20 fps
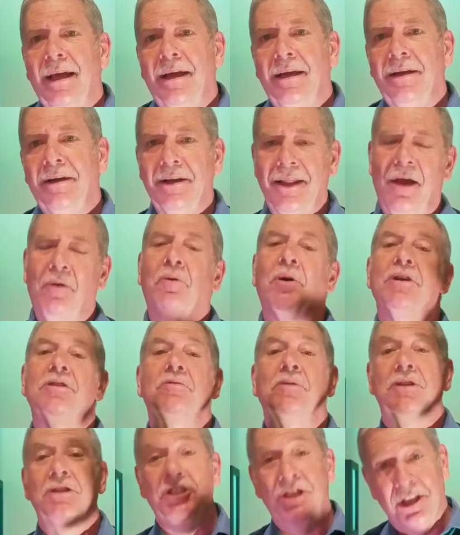You know, that works
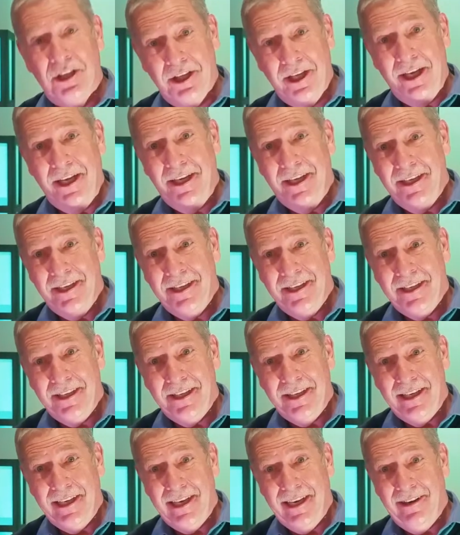with chili.
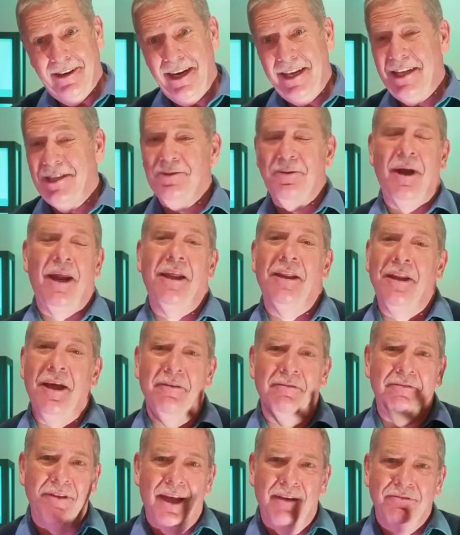All right, that's what I
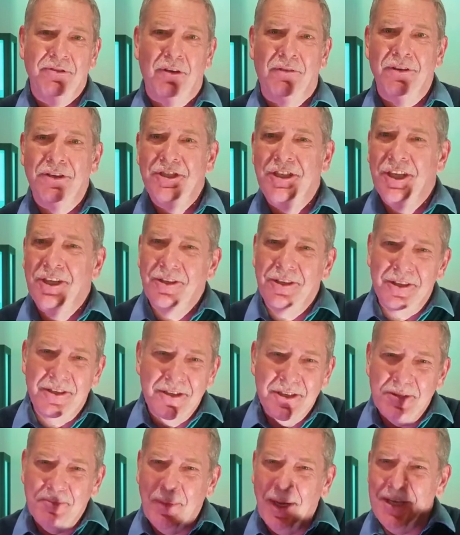love, leftover chili. The
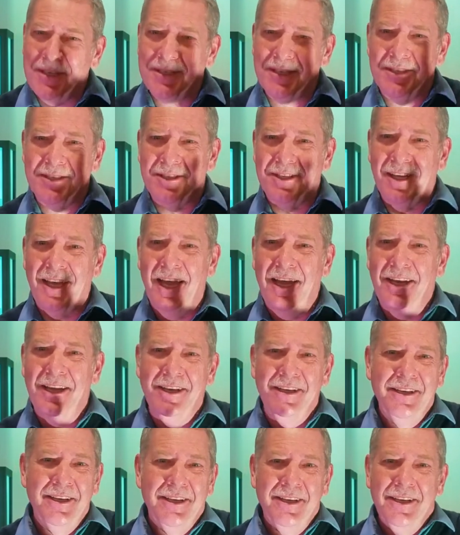spices kind of
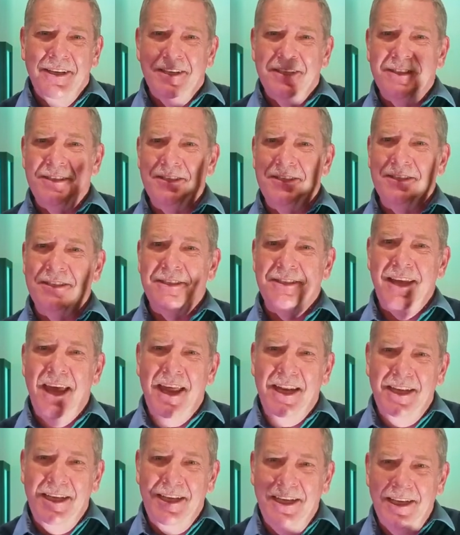
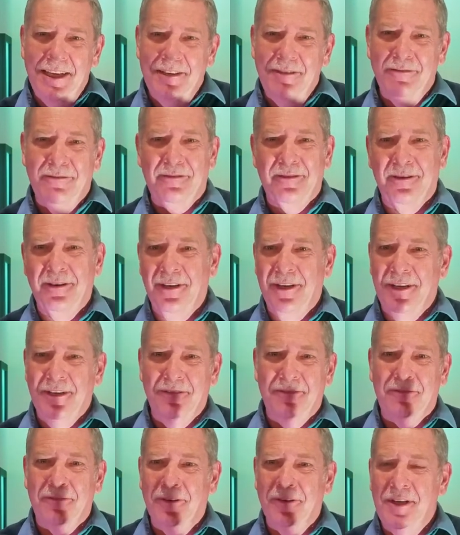set in
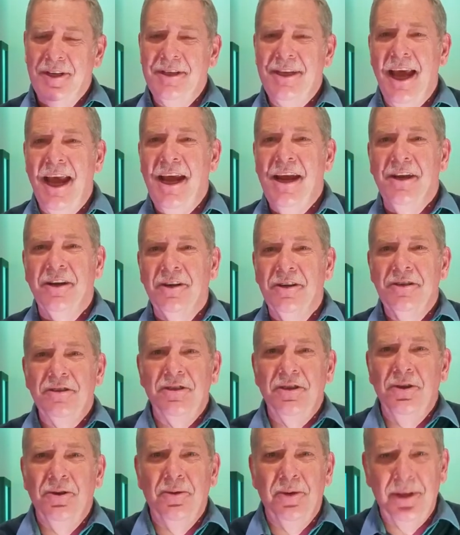for a day or
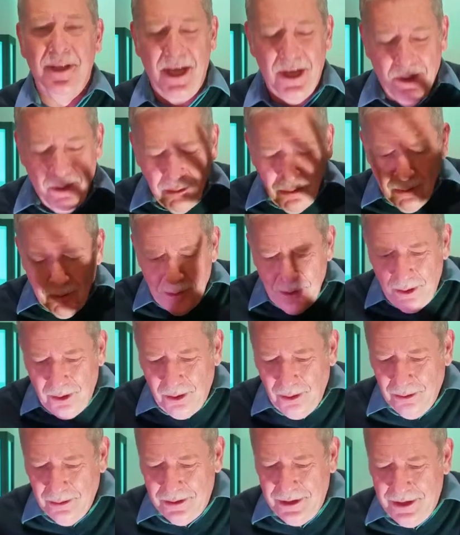two, and they go through the
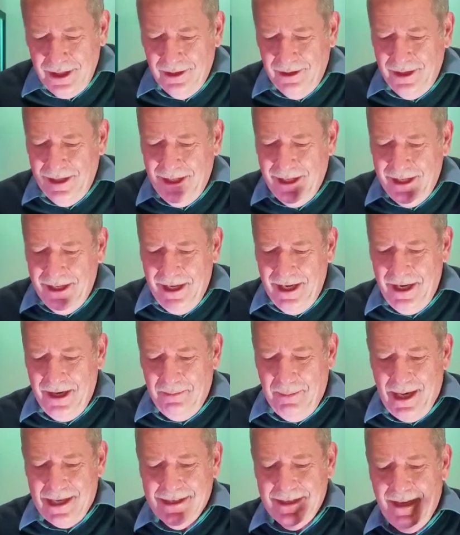whole chili, and it
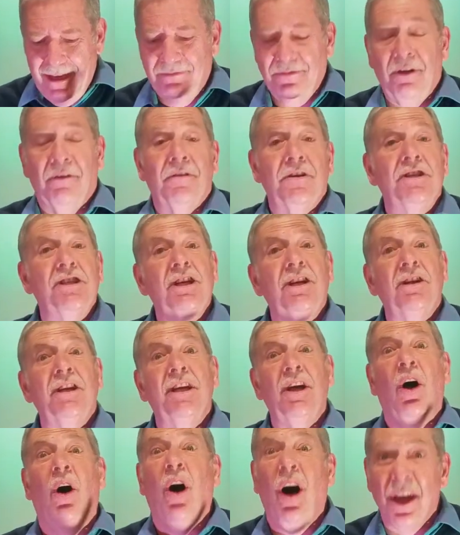makes leftover
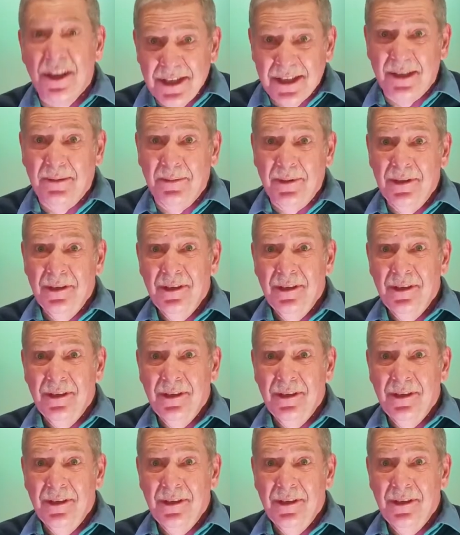chili awesome.